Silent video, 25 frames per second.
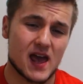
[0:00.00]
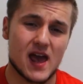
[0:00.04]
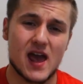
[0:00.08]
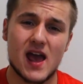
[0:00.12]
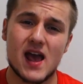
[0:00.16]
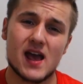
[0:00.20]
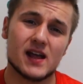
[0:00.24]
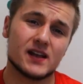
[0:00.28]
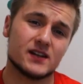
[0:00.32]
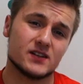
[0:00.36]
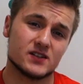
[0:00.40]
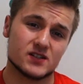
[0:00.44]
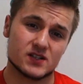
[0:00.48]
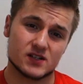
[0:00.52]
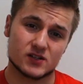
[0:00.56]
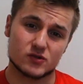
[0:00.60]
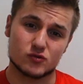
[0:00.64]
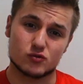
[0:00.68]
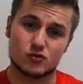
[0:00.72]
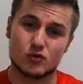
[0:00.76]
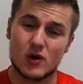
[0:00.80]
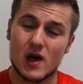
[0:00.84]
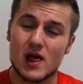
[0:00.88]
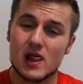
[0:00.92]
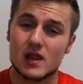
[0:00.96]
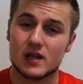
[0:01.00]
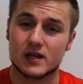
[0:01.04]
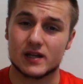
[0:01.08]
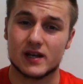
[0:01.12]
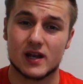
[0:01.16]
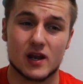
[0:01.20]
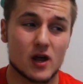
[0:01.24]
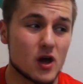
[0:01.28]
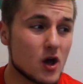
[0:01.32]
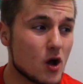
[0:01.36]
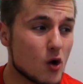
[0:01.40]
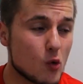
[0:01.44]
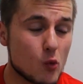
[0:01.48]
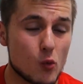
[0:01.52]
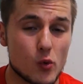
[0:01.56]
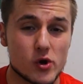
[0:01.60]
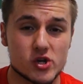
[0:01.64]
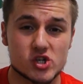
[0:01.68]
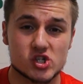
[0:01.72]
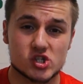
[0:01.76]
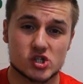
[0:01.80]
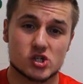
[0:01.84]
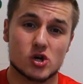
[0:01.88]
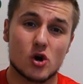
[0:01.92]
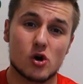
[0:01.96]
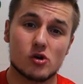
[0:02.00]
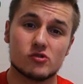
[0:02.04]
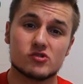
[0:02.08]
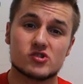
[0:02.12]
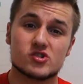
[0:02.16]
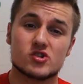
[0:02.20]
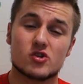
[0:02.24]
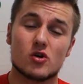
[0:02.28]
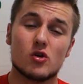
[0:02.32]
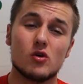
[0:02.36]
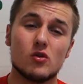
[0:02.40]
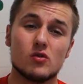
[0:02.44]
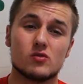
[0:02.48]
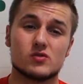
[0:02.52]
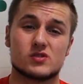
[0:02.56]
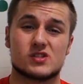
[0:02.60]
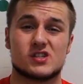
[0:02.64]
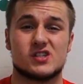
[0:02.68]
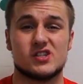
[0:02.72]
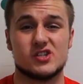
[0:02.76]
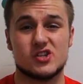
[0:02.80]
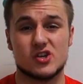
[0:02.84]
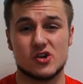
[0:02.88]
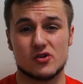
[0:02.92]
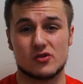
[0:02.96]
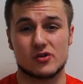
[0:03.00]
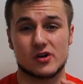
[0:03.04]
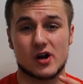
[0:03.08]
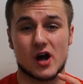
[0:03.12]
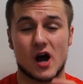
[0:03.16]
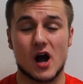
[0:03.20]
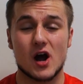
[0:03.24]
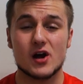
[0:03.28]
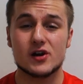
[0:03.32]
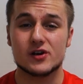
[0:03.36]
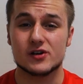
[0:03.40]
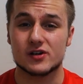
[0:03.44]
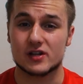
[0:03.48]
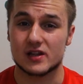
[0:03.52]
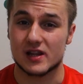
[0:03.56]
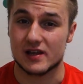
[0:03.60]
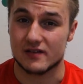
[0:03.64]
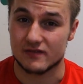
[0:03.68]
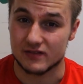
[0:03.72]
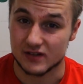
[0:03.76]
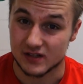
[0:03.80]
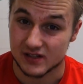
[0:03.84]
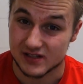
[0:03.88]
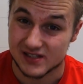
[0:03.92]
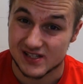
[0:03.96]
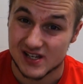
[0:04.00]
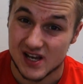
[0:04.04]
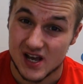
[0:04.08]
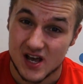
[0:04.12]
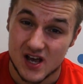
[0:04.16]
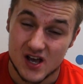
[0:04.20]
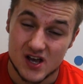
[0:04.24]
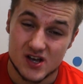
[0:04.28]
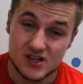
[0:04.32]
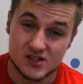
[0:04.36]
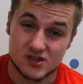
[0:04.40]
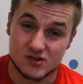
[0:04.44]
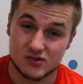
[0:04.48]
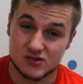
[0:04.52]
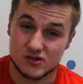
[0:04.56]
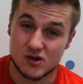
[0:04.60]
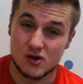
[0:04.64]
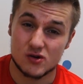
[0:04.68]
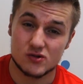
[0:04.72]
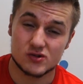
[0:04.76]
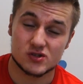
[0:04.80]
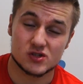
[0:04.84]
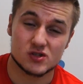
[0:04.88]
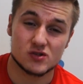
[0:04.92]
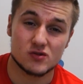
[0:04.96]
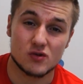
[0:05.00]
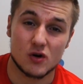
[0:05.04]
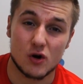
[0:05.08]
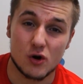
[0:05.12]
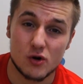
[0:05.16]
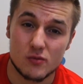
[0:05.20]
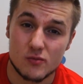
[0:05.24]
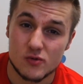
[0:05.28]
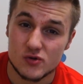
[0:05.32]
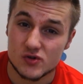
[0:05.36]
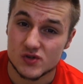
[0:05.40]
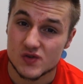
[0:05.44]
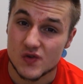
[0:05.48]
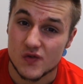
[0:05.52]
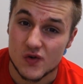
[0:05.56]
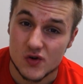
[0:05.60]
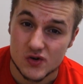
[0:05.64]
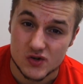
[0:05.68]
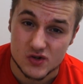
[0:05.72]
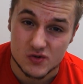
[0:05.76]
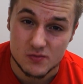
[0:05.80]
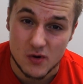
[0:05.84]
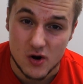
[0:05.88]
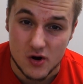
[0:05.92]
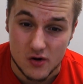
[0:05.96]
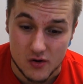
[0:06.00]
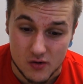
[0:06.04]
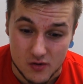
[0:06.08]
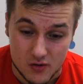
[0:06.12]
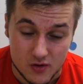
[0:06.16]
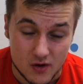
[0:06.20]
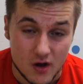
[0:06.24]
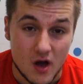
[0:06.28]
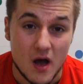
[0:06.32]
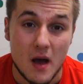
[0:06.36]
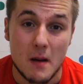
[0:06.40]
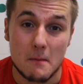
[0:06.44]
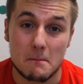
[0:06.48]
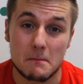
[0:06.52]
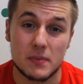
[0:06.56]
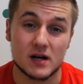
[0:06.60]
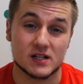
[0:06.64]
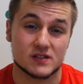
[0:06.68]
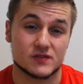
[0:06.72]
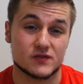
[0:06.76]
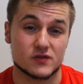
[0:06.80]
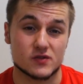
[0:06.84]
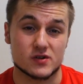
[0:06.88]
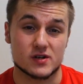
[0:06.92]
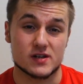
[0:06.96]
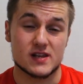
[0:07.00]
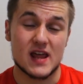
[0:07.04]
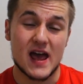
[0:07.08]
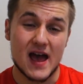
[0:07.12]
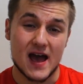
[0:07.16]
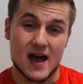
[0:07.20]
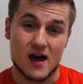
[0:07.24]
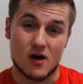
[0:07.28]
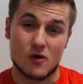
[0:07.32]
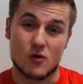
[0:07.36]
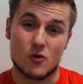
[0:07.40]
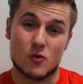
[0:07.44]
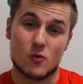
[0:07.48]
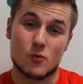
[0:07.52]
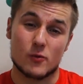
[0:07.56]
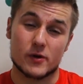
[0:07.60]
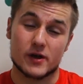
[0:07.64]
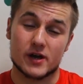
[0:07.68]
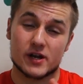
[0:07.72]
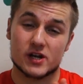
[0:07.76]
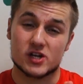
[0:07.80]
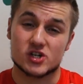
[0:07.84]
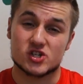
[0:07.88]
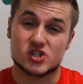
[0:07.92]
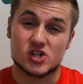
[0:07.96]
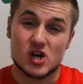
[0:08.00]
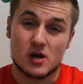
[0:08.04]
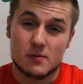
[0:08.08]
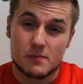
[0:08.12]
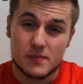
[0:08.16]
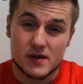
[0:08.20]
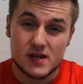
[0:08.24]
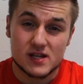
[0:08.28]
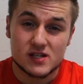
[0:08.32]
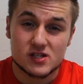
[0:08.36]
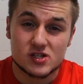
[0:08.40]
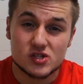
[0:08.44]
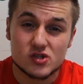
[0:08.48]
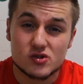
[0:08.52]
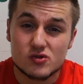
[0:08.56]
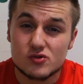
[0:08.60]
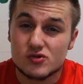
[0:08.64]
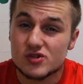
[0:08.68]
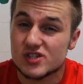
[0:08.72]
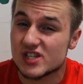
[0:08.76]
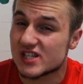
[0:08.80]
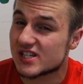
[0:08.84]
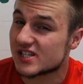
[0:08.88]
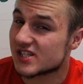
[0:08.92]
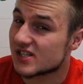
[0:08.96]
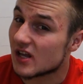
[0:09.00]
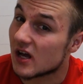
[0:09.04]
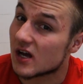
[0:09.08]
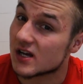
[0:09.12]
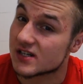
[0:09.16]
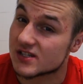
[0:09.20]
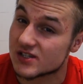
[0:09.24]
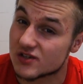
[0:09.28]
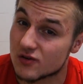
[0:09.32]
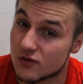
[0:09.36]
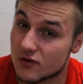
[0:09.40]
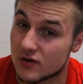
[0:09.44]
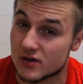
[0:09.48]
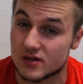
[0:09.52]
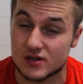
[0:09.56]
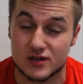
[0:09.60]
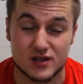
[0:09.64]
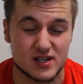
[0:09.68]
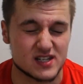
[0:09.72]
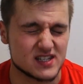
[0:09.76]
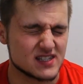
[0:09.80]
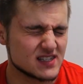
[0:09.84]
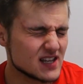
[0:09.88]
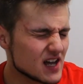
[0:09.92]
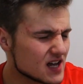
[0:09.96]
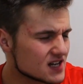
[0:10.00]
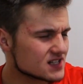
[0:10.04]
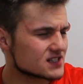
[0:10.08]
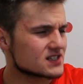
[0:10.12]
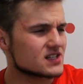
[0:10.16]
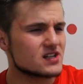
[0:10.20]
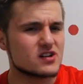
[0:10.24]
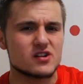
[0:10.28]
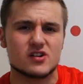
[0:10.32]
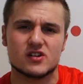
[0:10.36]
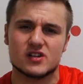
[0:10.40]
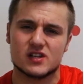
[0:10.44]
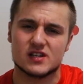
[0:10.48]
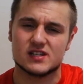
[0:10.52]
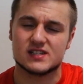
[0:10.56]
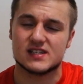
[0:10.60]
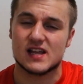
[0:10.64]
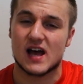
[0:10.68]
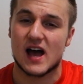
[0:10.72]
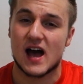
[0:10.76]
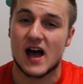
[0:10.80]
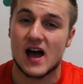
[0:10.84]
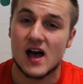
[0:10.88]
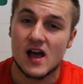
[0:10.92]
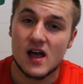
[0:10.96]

and ghrelin, which controls your hunger levels. So those two hormones for tomorrow. But for now, we're gonna jump into testosterone. Testosterone is the